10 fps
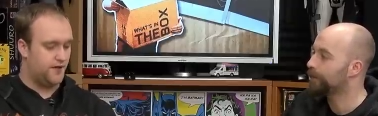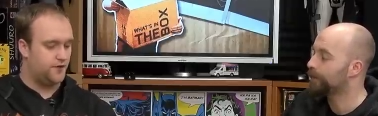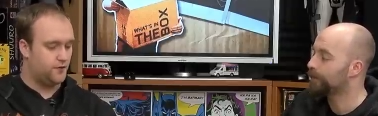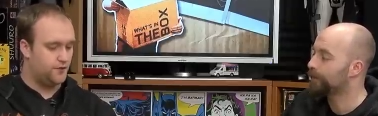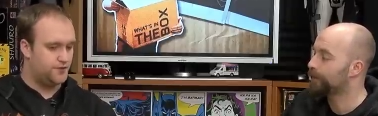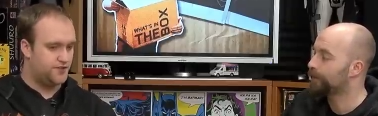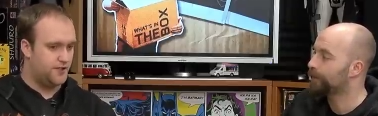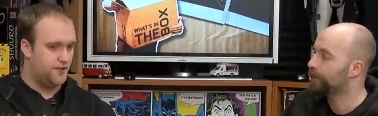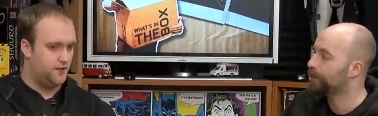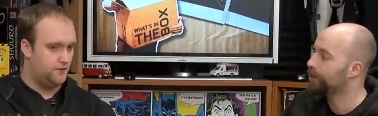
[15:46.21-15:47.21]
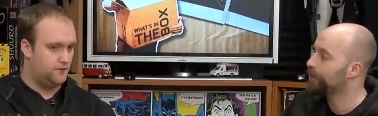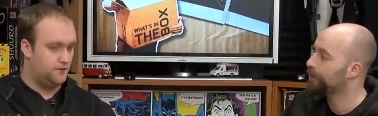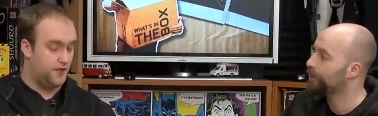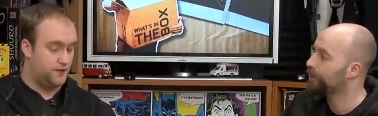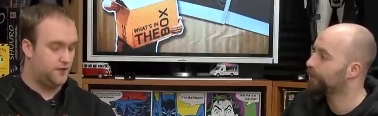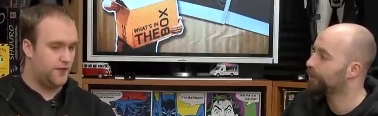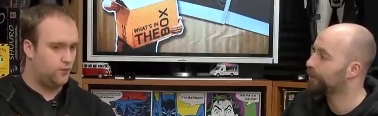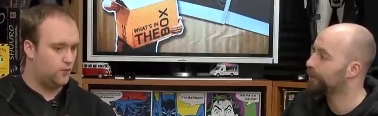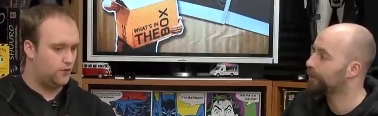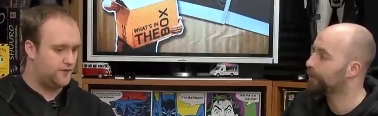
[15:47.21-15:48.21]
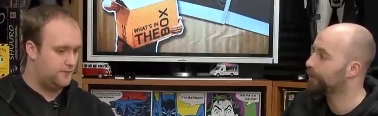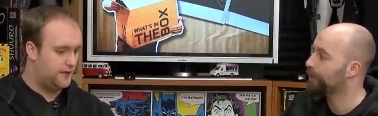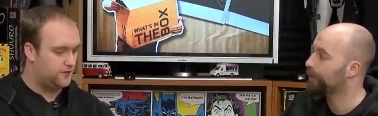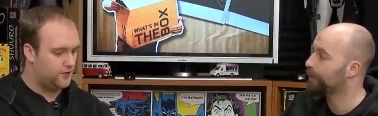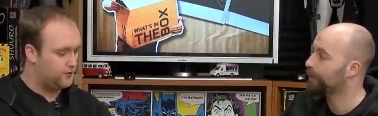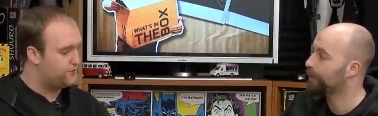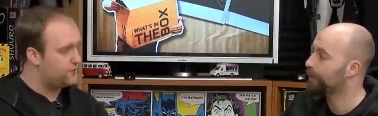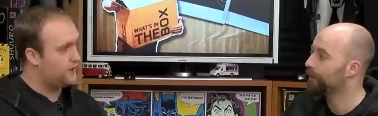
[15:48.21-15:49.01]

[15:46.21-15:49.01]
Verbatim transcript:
Speaker 1: tank crews, they in the late war they painted over the